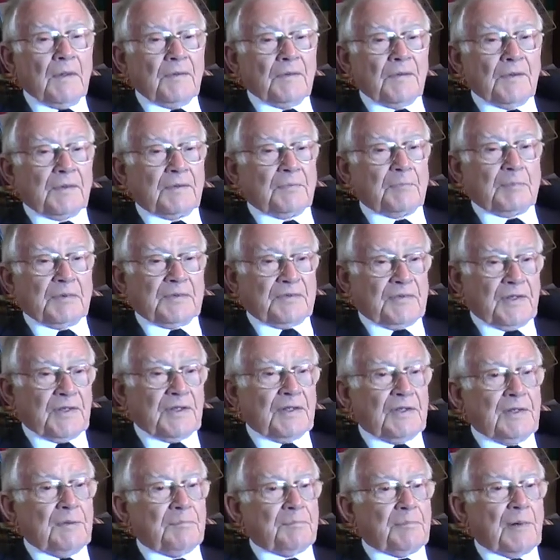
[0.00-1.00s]
That a
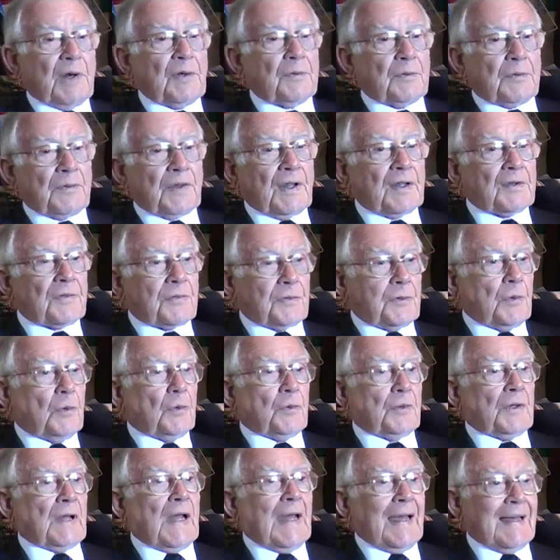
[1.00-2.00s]
particular bloke they
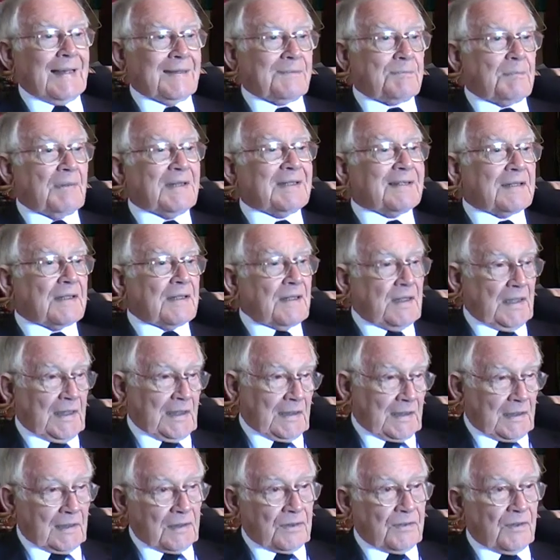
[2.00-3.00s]
thought had been
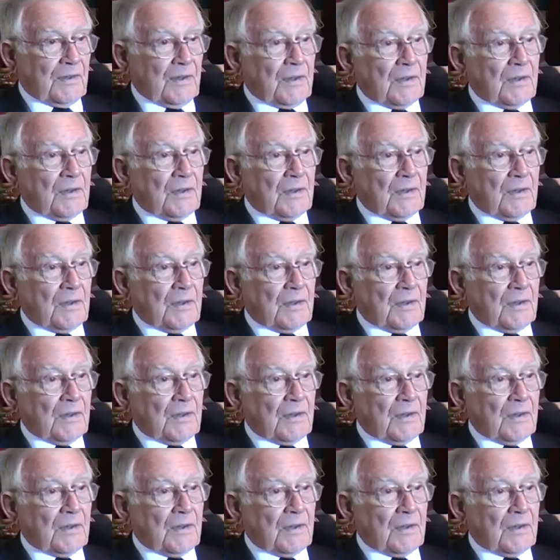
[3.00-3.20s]
killed